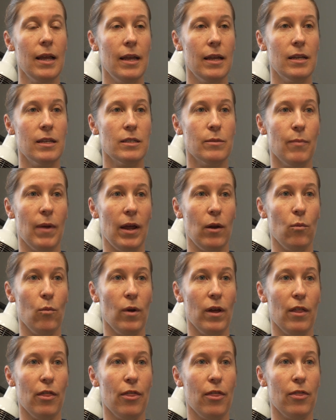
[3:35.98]
is met
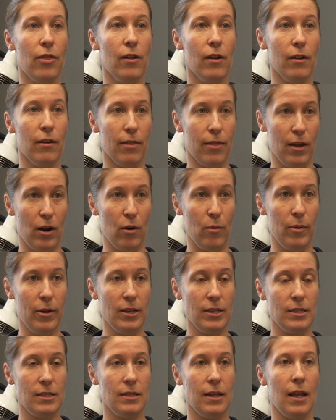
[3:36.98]
with the
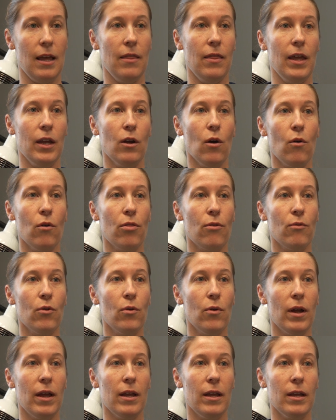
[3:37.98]
therapist and they go
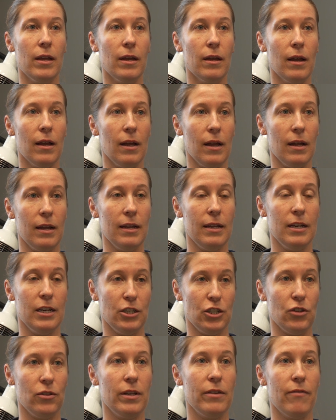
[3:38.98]
through a
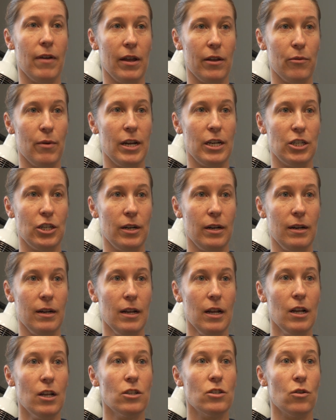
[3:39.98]
initial evaluation.
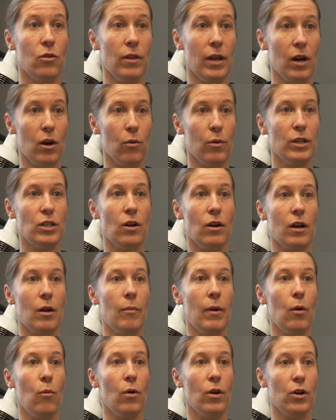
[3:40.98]
So there we talk
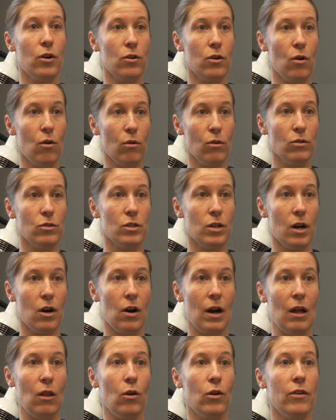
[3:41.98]
about what your goals are,
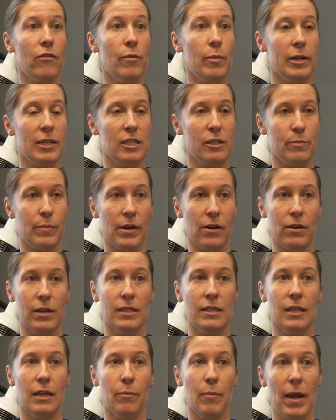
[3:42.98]
how long you've
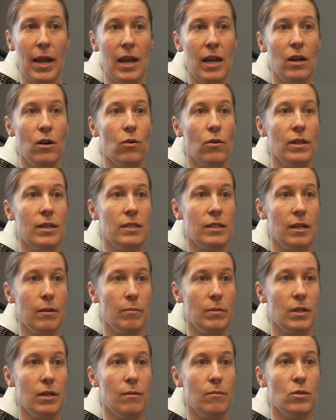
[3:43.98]
experienced in pain or the
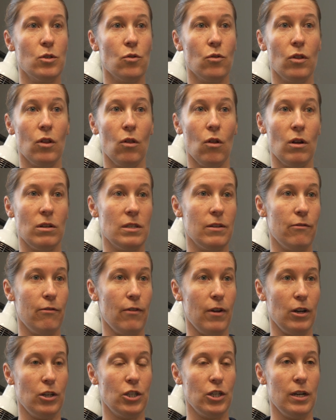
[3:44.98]
symptoms or the loss of
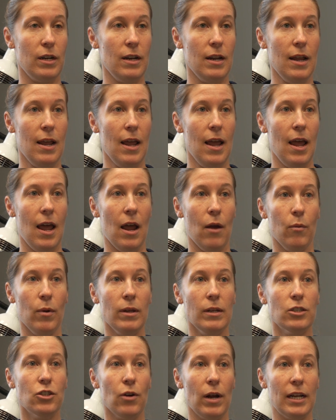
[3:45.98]
function. And
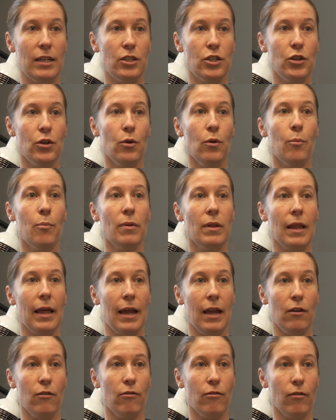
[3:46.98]
we try to
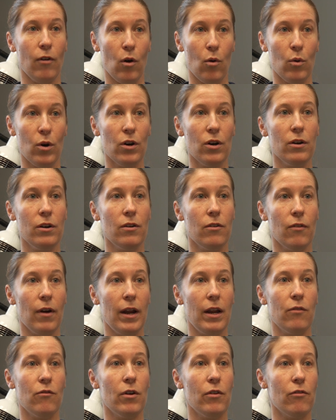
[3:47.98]
plan forward,
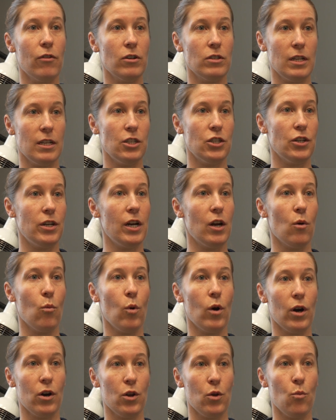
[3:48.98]
right, and reverse engineer
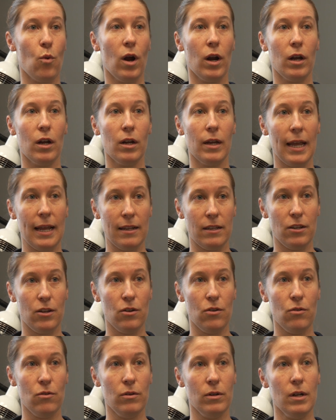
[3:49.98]
where you want to get
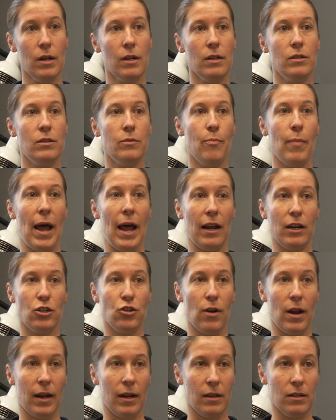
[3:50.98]
to,
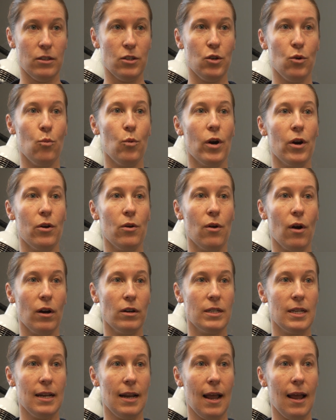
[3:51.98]
backtrack into where you are
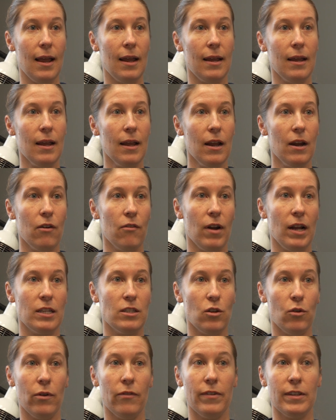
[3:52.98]
today, right?
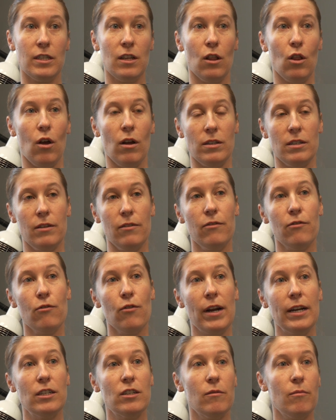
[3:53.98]
So if it's a loss of
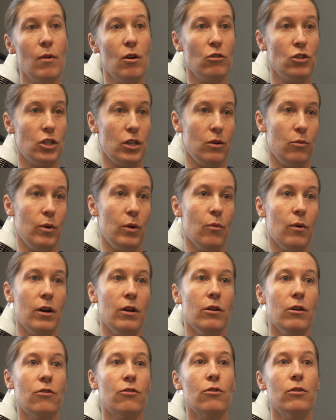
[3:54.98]
range of motion, we want
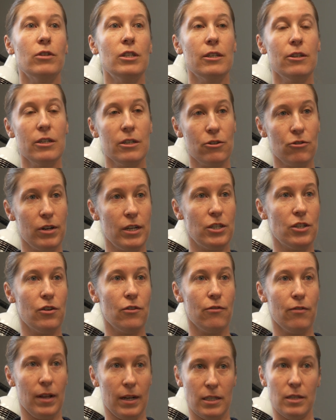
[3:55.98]
to increase
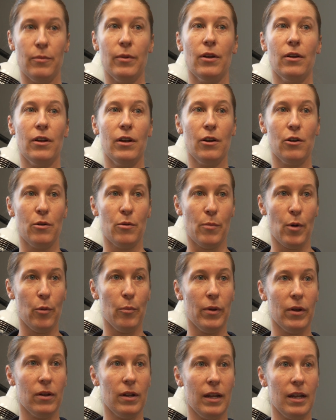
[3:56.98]
your flexibility and your
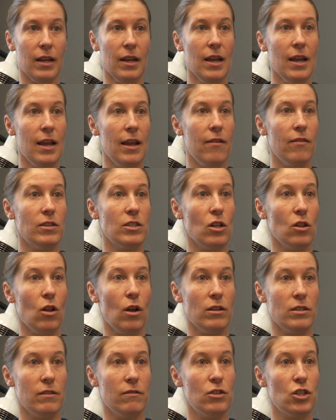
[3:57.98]
mobility. If it's a
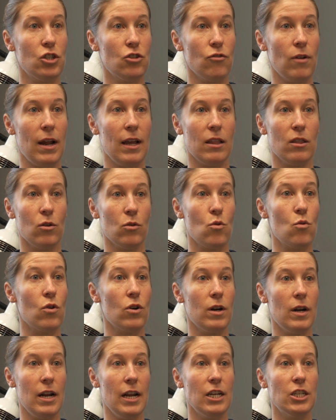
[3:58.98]
loss of strength or
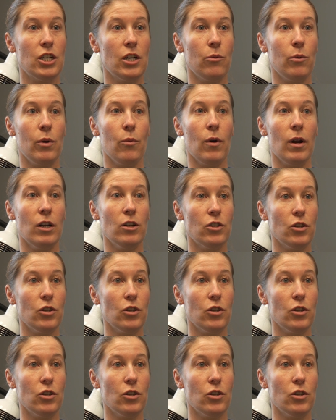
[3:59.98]
coordination, we want to